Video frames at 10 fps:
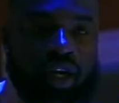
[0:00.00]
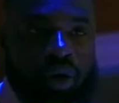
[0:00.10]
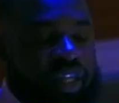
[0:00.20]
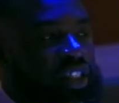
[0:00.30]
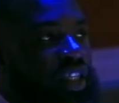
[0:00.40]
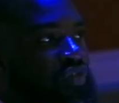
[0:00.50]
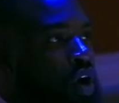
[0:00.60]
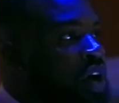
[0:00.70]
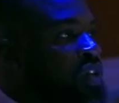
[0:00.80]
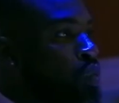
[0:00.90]
and Quincey,
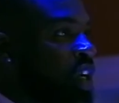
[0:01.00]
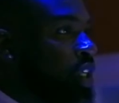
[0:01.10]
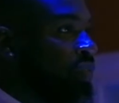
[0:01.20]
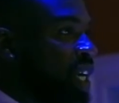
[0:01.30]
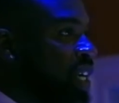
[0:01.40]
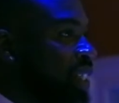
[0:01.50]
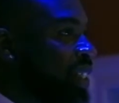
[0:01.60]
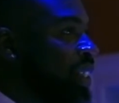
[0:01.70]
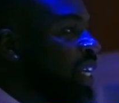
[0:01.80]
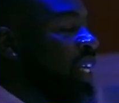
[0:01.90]
for all the work you've done in the
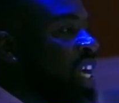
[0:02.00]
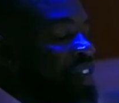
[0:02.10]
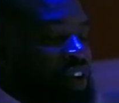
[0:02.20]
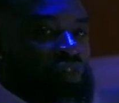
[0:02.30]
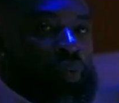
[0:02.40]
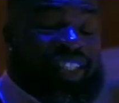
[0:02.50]
city, even if it